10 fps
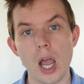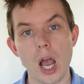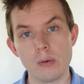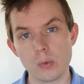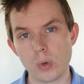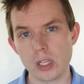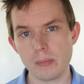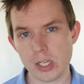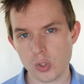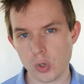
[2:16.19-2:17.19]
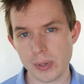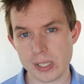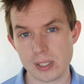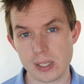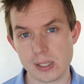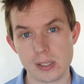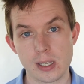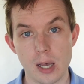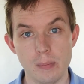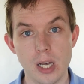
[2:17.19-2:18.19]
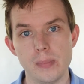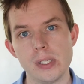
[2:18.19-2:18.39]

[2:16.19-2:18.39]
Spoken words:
However, one of the main drawbacks that tends to come up